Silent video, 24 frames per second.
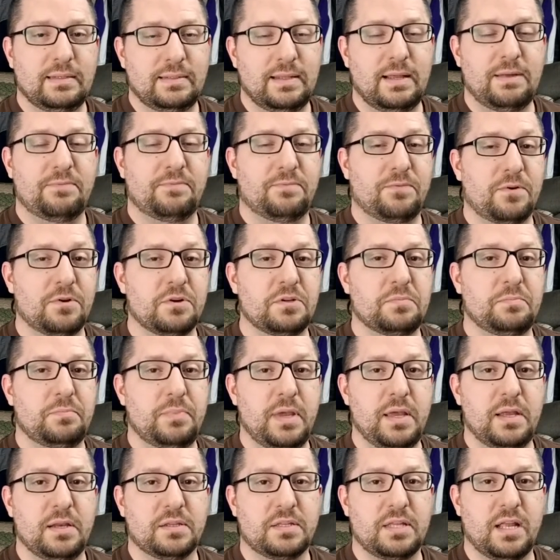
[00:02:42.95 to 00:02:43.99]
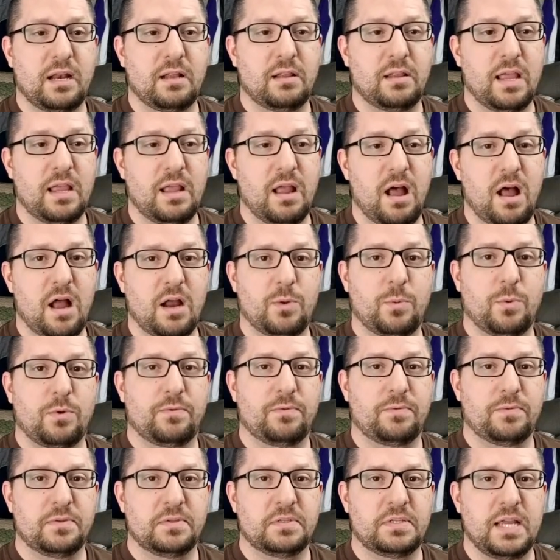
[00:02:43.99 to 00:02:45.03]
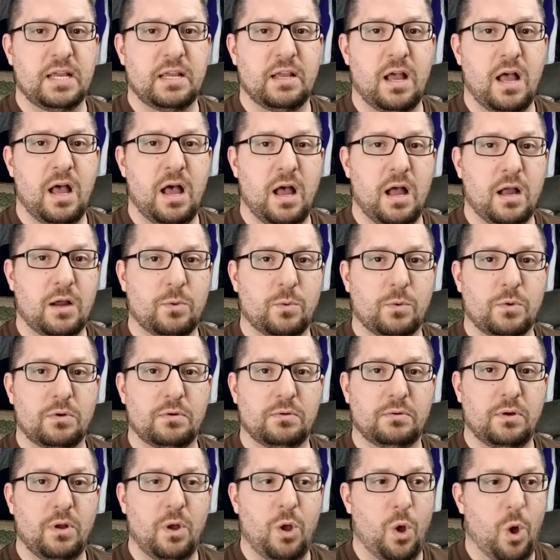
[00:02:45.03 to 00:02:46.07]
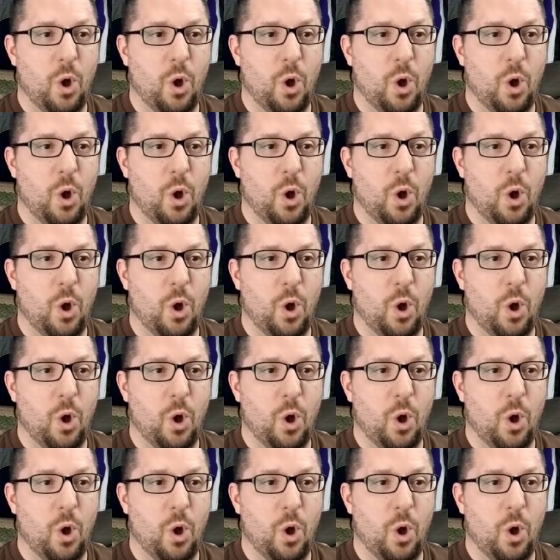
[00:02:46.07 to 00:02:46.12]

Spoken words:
That first bit is kind of awkward for the sake of awkward